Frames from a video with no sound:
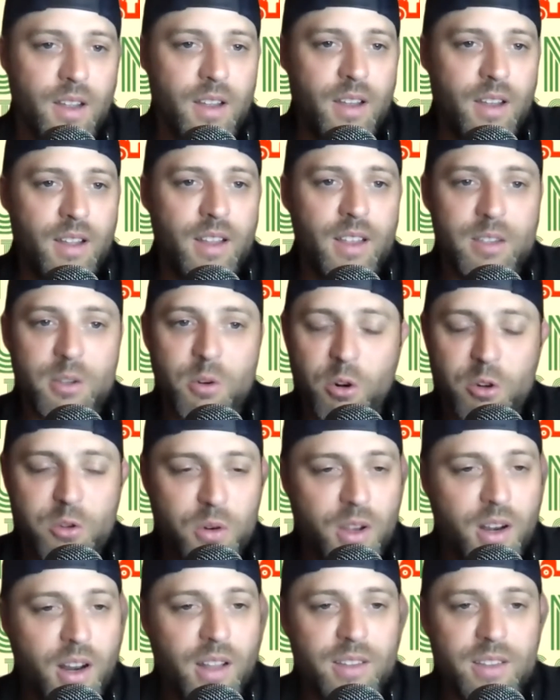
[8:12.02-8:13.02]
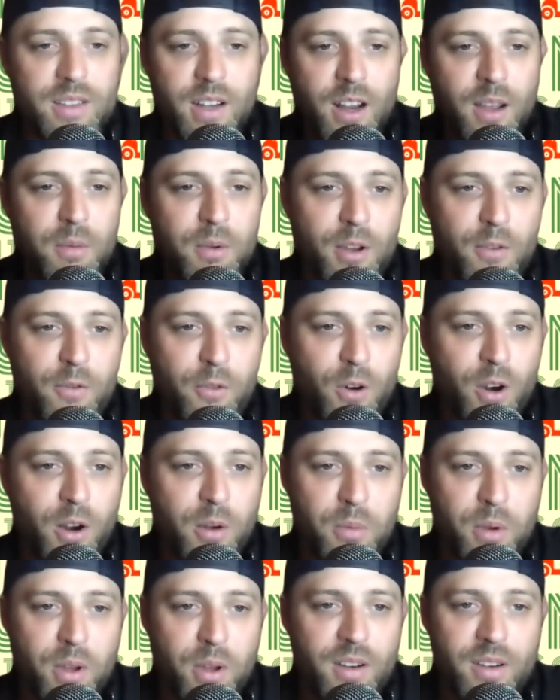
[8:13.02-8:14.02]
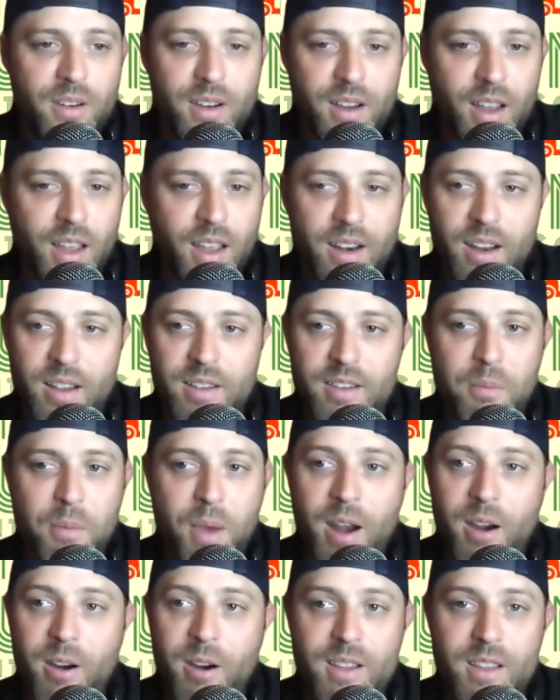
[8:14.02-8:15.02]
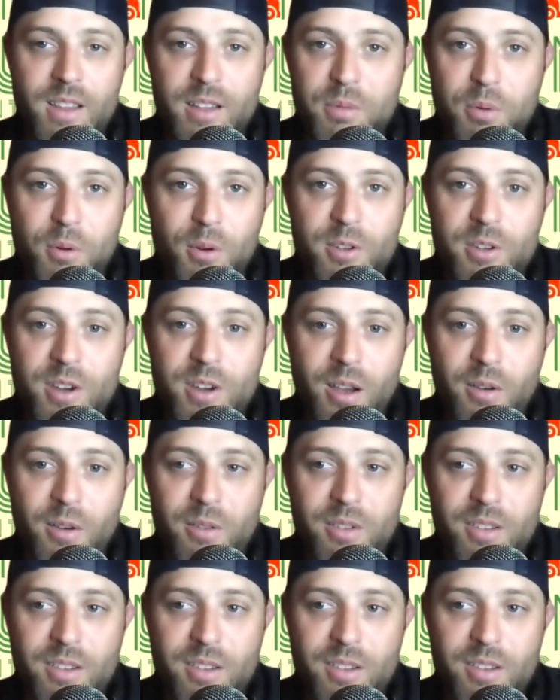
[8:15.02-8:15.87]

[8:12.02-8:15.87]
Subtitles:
This course really doesn't set up good for him, but does it matter at this point, Joe?